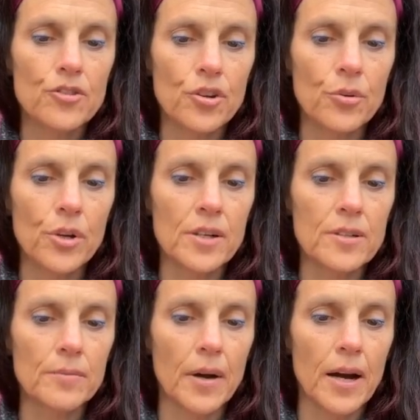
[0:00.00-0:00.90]
and tune
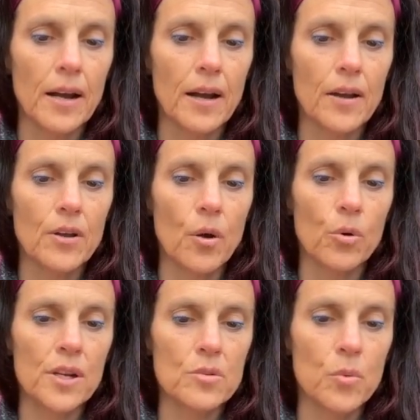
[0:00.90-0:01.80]
into my
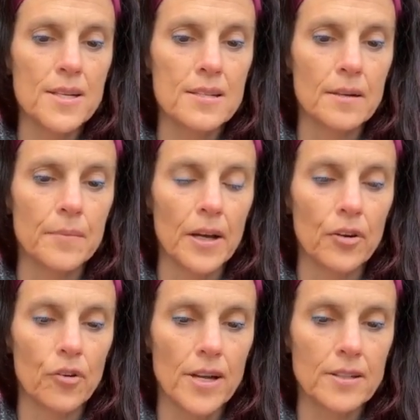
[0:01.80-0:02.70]
yoni's wisdom
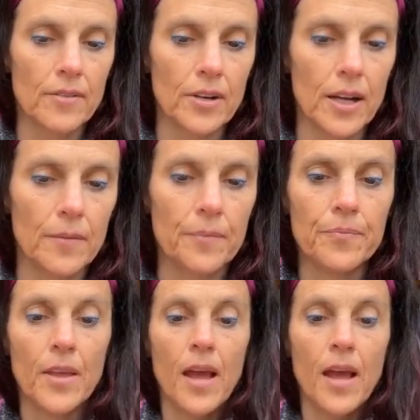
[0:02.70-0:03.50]
and creativity.